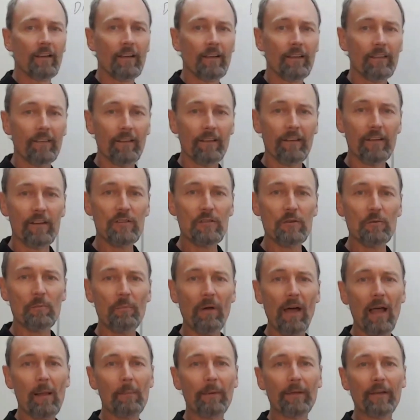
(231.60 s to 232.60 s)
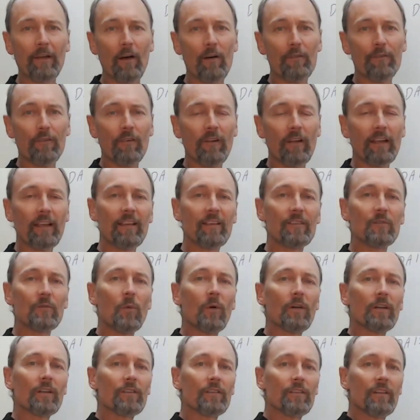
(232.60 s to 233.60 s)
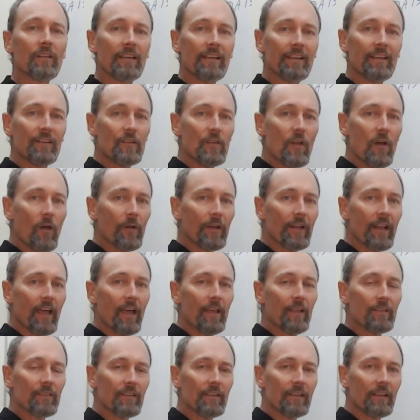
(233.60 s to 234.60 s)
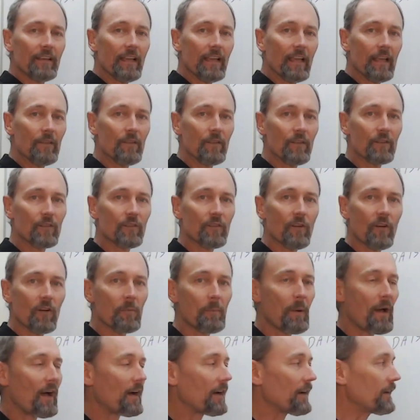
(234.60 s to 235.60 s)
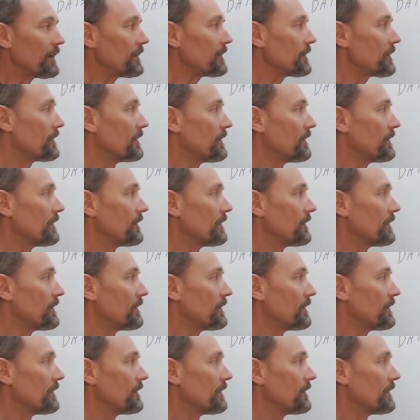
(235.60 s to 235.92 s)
The initial public offering is what is known as in the stock market.